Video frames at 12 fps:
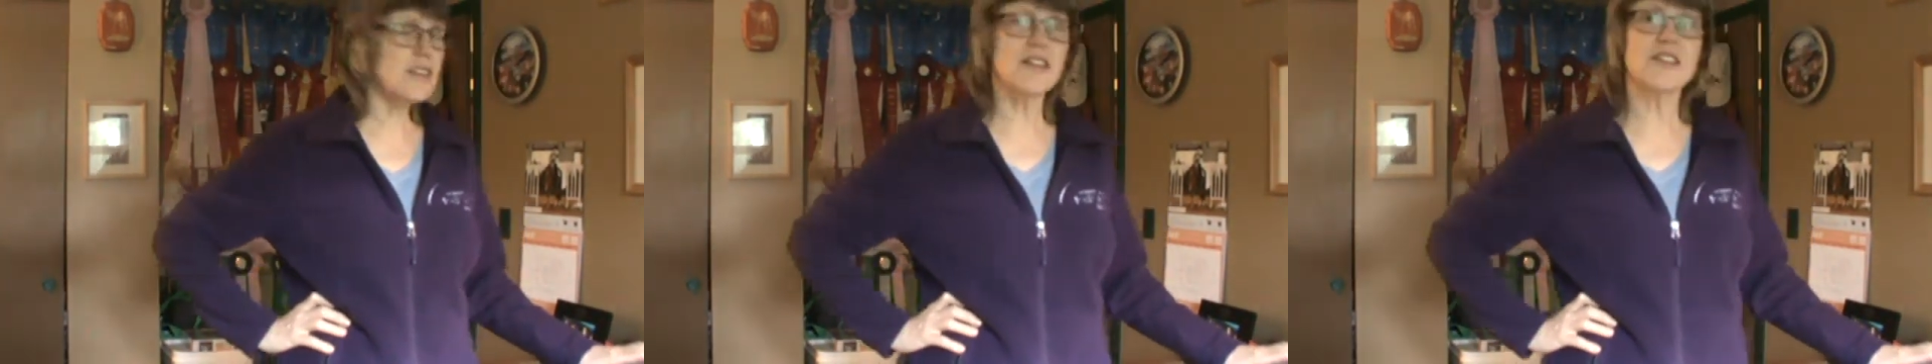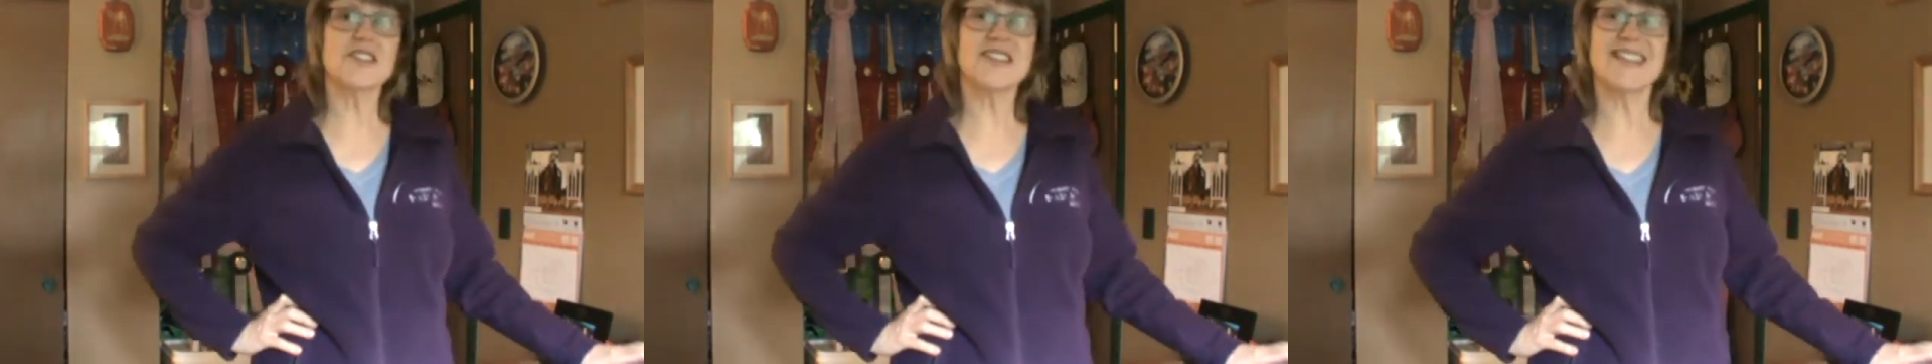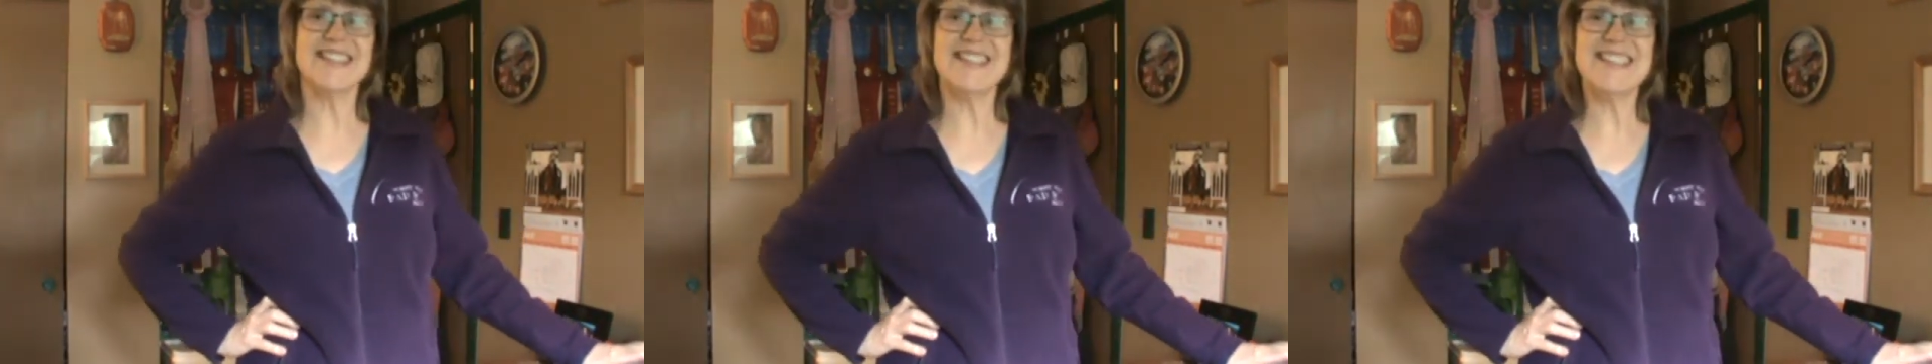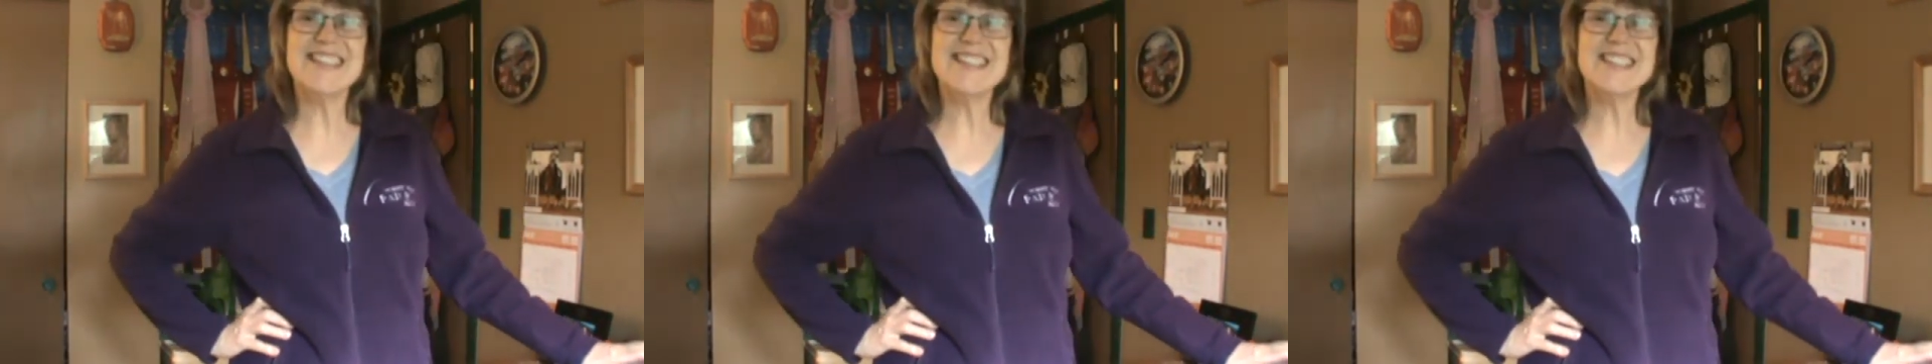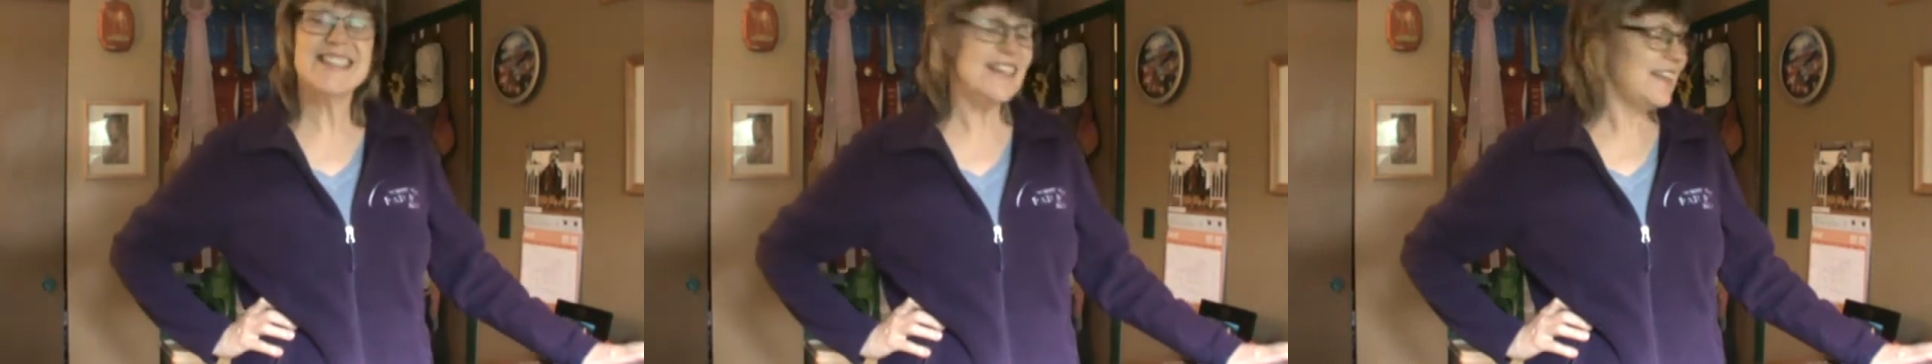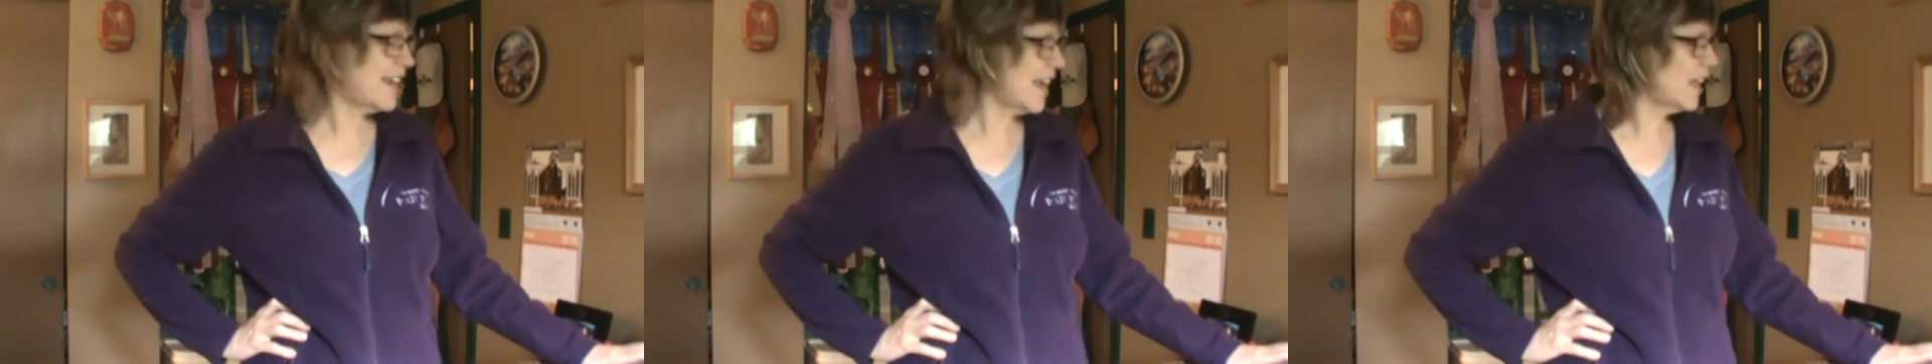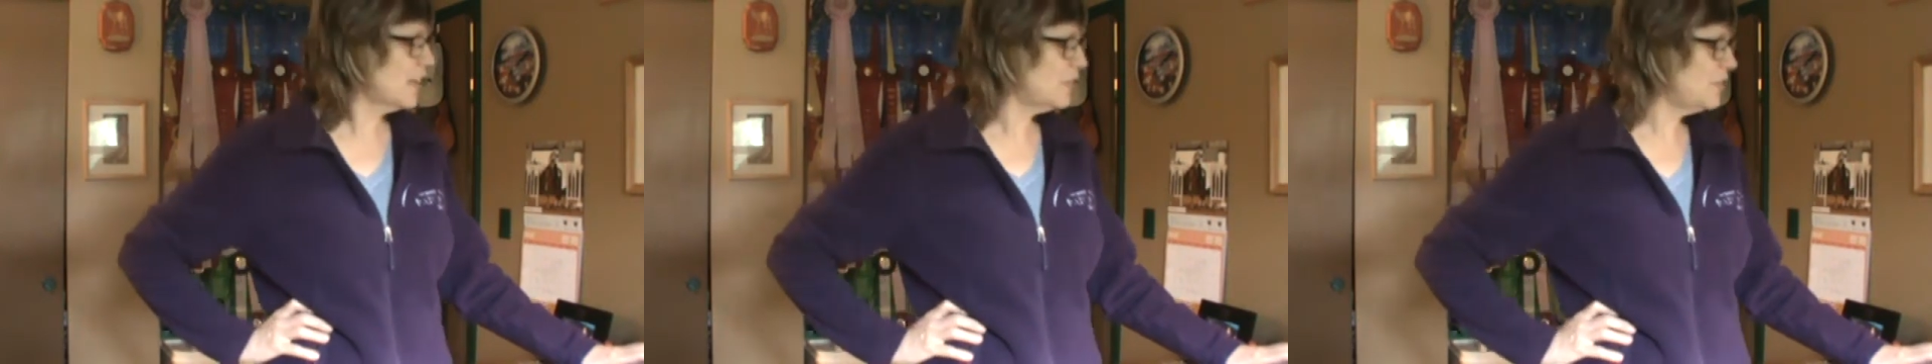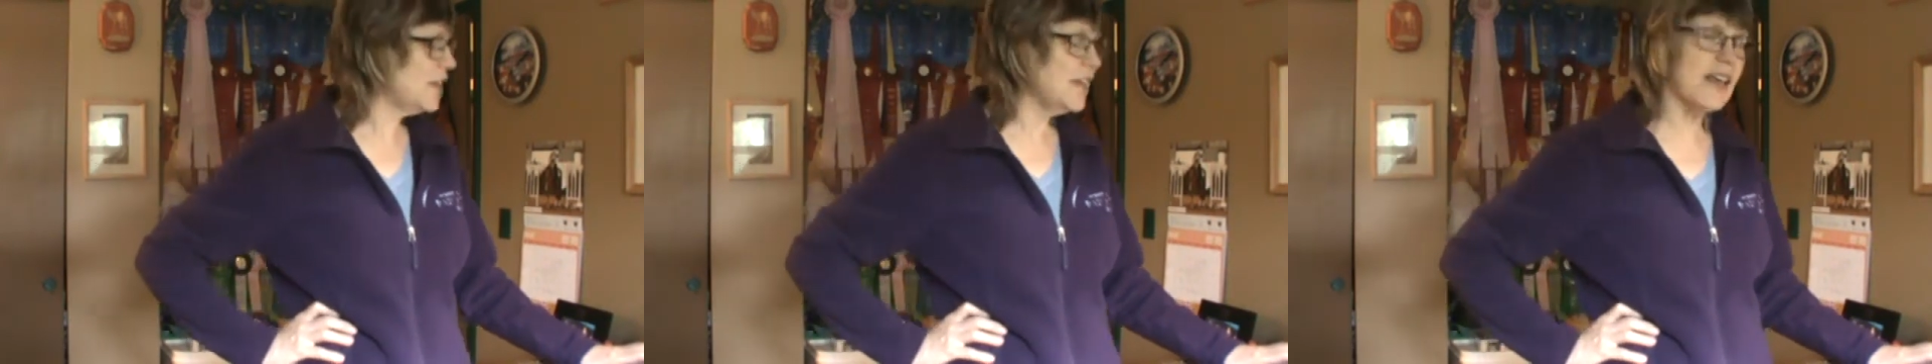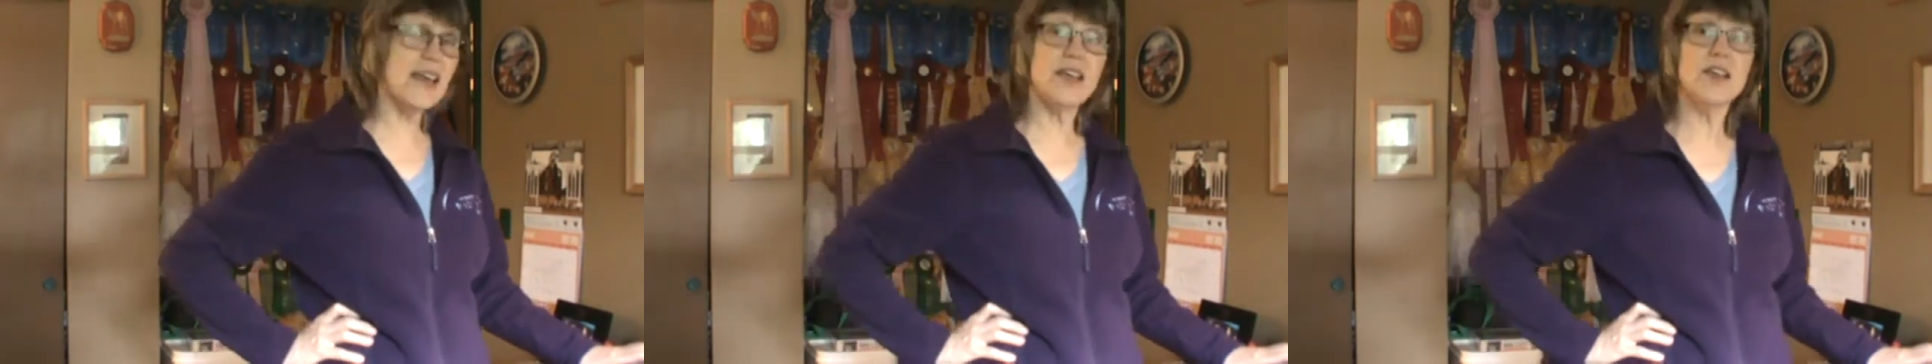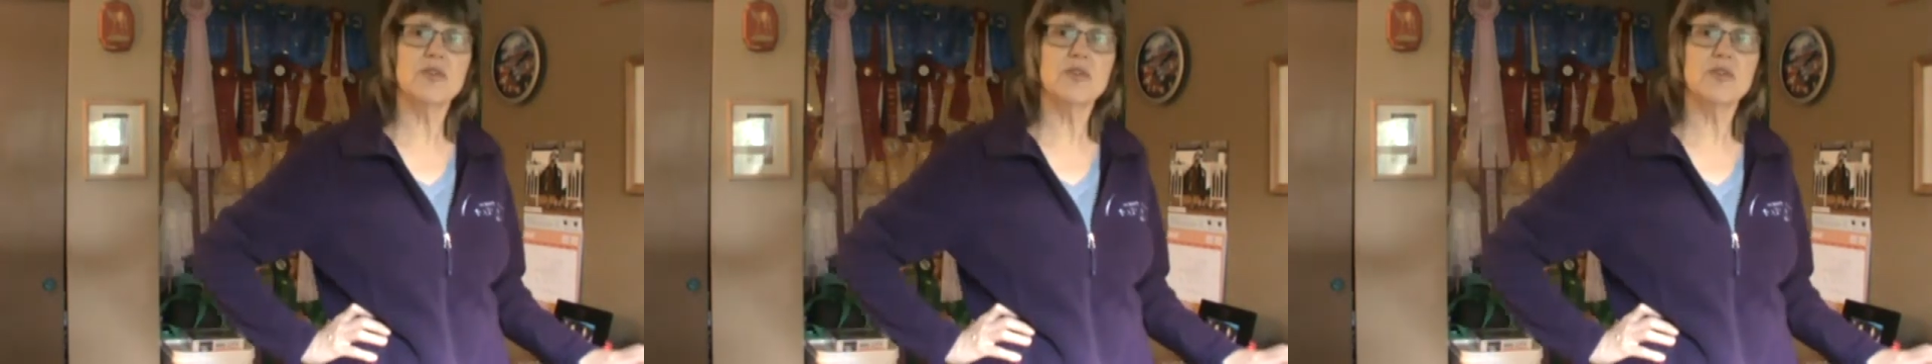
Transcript: that there's a DC al fine,